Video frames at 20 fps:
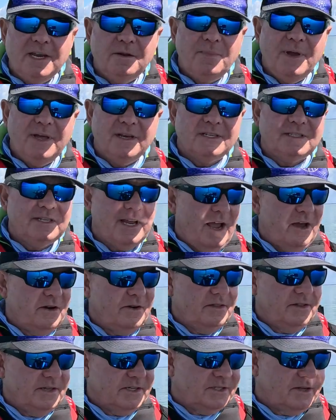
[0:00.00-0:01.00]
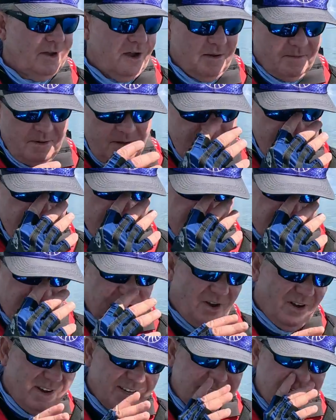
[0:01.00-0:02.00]
get a better sounder this time. The
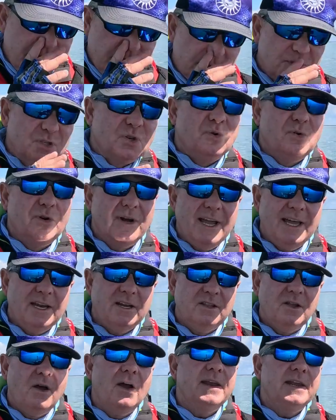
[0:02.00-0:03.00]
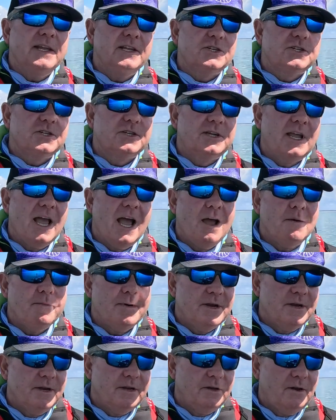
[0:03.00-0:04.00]
sizing was good. I had a 9-inch
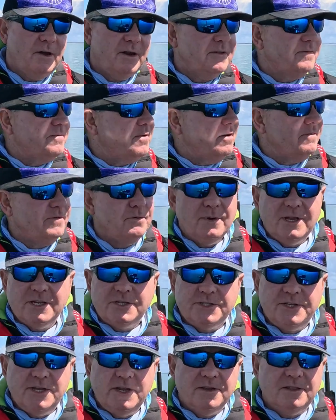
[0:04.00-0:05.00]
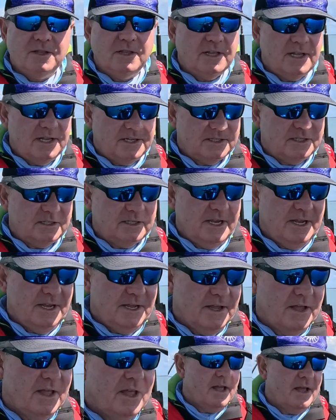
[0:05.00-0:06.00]
Garmin 95 UHD on the last
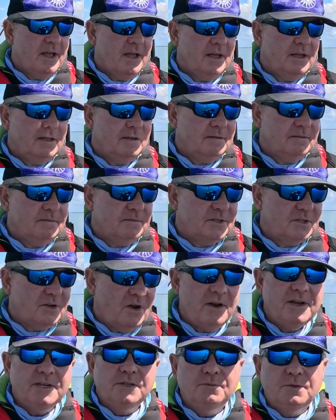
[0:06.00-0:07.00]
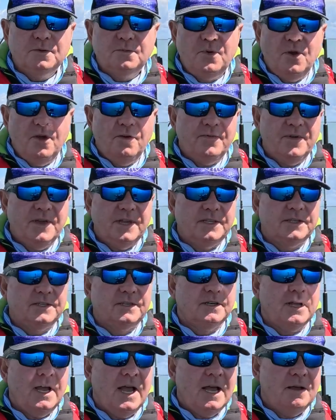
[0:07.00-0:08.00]
ski. The size was
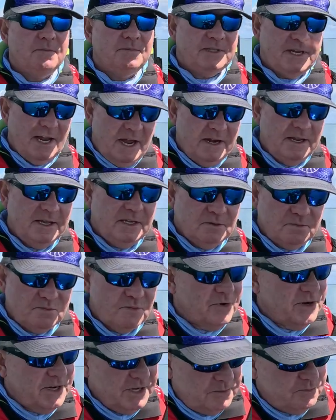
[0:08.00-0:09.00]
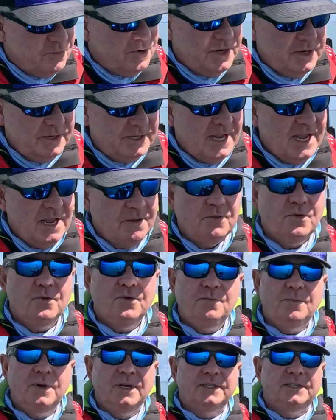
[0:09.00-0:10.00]
perfect. Sounding's pretty damn
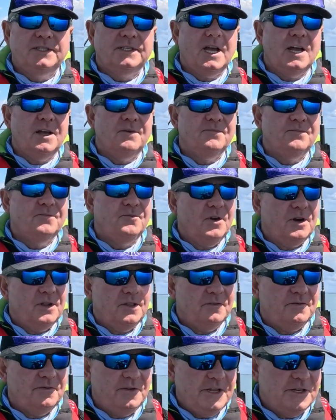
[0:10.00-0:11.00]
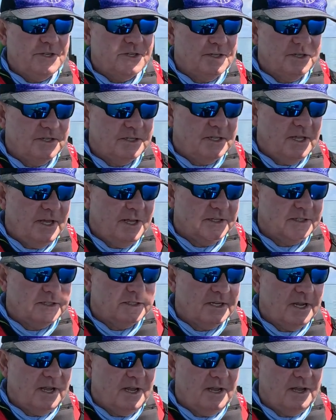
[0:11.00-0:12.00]
good. But one of the features
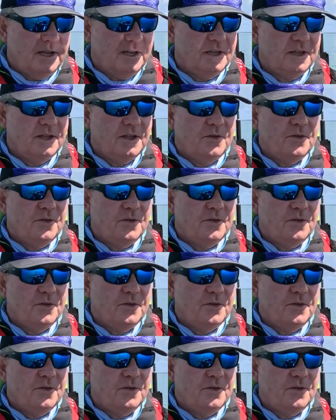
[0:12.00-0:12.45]
that